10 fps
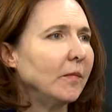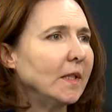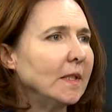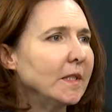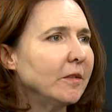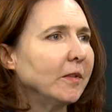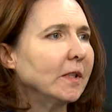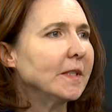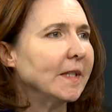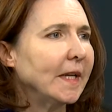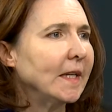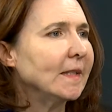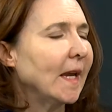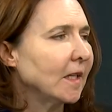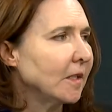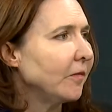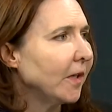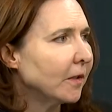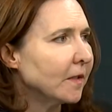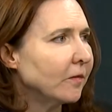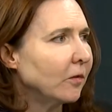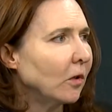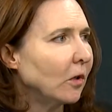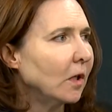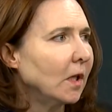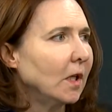It's difficult to get exact figures for